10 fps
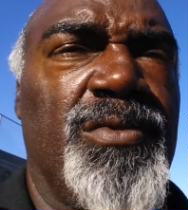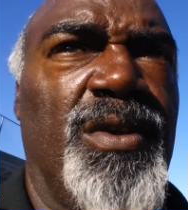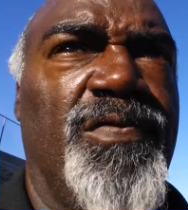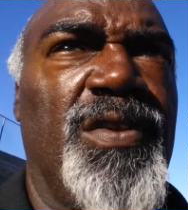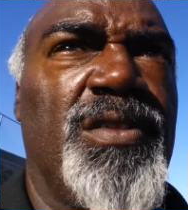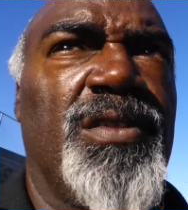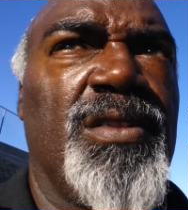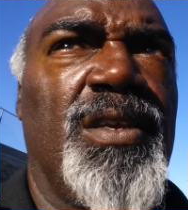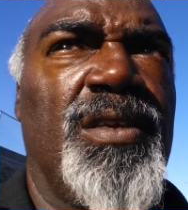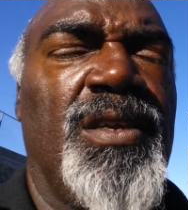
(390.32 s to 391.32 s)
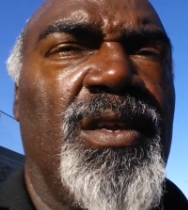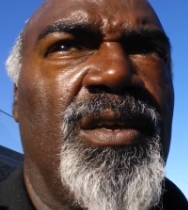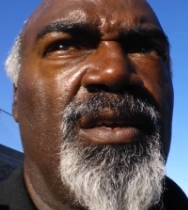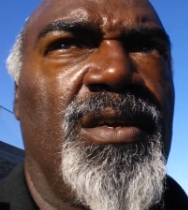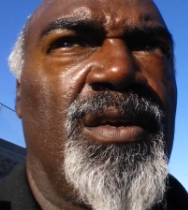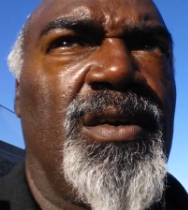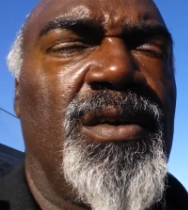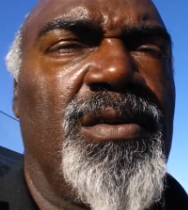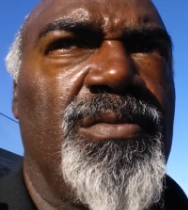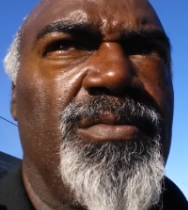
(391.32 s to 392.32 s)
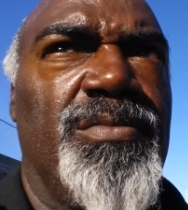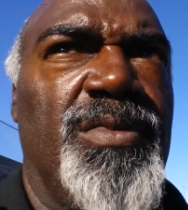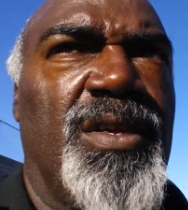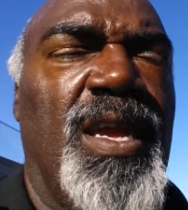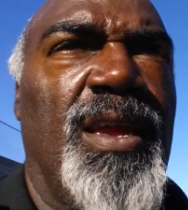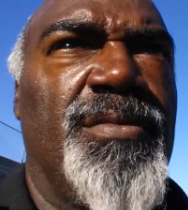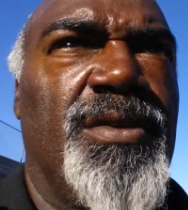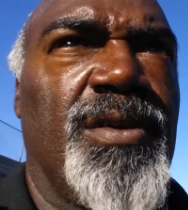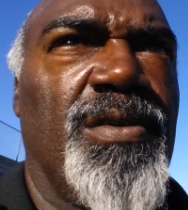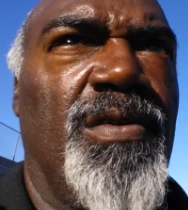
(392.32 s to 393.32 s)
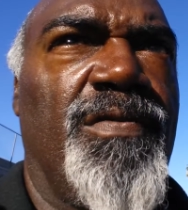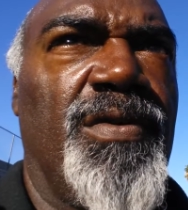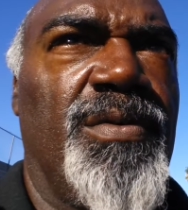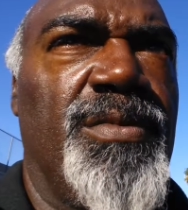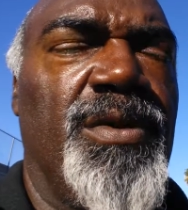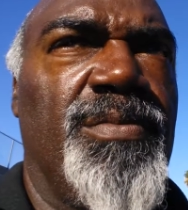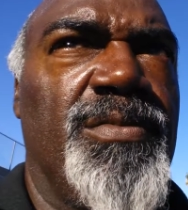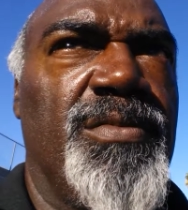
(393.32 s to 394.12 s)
eventually took over the